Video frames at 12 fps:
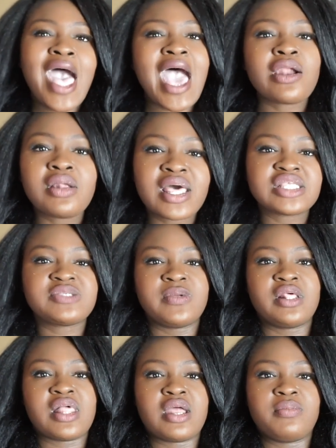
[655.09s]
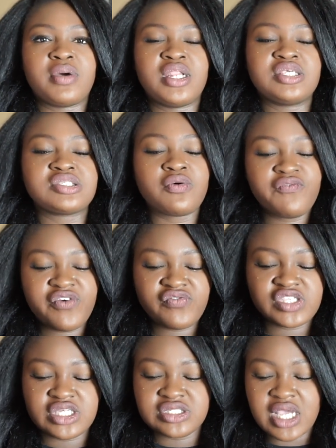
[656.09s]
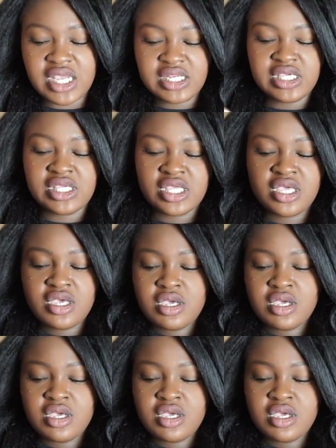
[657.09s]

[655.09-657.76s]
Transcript: i don't like to spend a lot of money so 15.90